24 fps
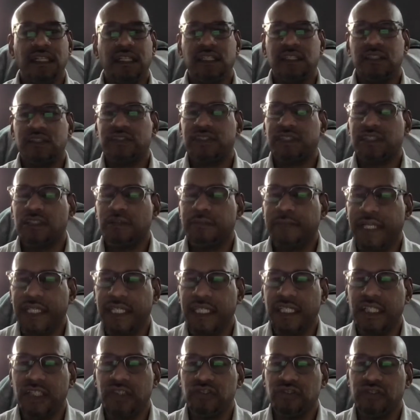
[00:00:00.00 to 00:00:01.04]
you still made
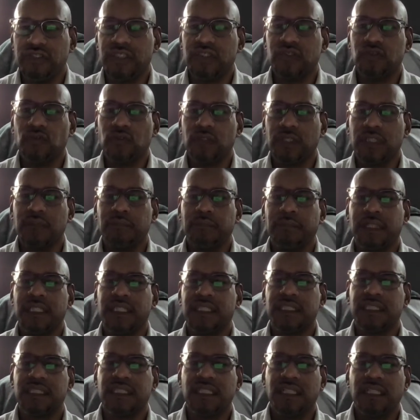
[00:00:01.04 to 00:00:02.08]
$120
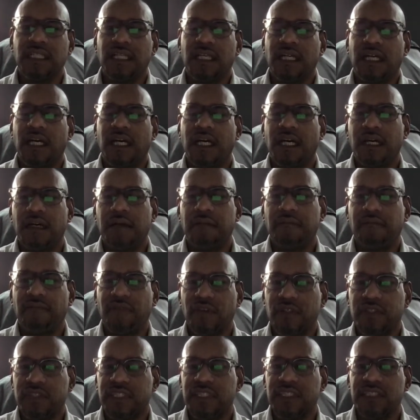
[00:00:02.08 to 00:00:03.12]

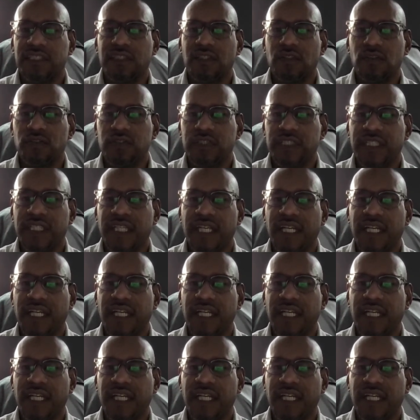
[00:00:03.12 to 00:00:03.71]
versus losing